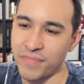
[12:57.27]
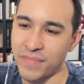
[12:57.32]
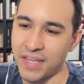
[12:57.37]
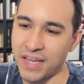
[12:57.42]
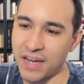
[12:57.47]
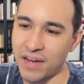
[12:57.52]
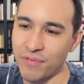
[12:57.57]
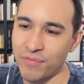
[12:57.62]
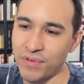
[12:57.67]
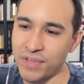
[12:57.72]

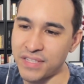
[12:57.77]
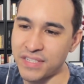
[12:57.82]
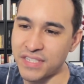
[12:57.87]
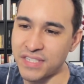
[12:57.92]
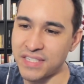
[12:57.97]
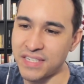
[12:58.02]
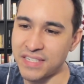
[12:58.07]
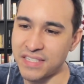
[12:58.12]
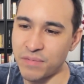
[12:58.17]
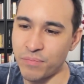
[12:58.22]
yeah, really
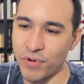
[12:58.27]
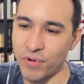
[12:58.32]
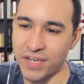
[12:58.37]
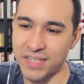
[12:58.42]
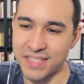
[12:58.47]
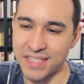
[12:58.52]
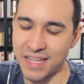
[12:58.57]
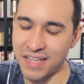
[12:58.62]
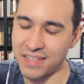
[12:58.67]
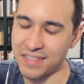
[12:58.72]
just needs to bring
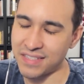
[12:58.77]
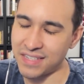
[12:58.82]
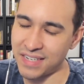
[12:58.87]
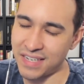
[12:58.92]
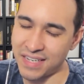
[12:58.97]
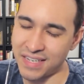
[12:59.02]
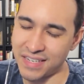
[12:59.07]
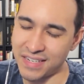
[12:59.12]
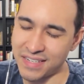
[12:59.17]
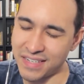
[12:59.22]
Salandit
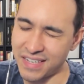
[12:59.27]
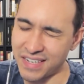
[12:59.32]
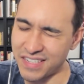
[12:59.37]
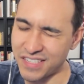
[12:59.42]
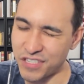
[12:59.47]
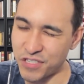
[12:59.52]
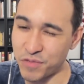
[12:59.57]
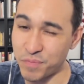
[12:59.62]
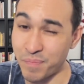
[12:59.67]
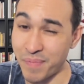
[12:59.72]
in. Gonna
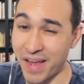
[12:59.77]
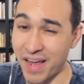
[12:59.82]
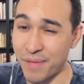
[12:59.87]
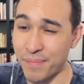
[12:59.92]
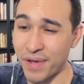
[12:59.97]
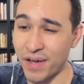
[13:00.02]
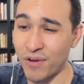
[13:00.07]
spam